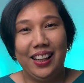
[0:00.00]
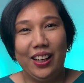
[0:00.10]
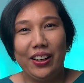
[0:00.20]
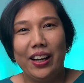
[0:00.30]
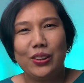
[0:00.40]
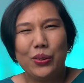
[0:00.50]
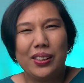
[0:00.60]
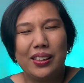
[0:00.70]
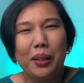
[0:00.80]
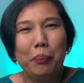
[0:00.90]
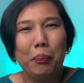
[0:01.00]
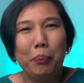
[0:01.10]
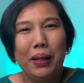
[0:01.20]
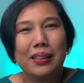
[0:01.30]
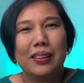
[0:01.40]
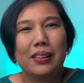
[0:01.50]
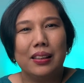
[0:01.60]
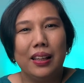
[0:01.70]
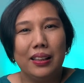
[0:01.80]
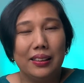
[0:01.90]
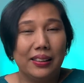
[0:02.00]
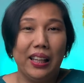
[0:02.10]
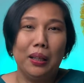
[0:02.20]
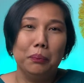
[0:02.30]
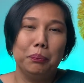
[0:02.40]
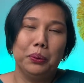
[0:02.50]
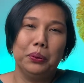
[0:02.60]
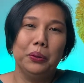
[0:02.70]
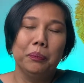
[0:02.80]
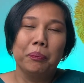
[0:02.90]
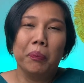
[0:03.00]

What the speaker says: All right, so simplest example